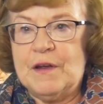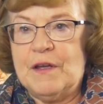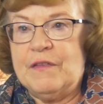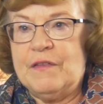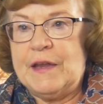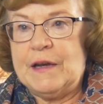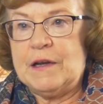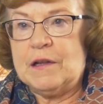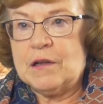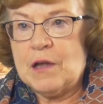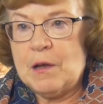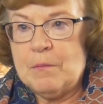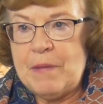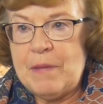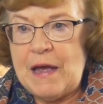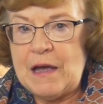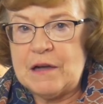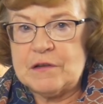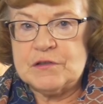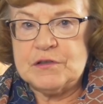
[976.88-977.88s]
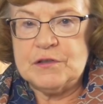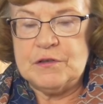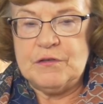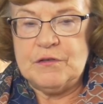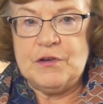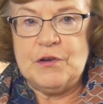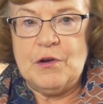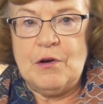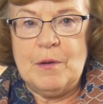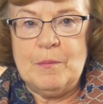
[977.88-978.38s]
and then it'll come back to
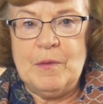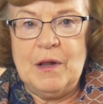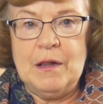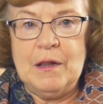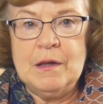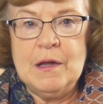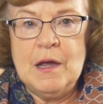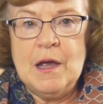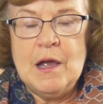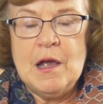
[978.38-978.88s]
the normal.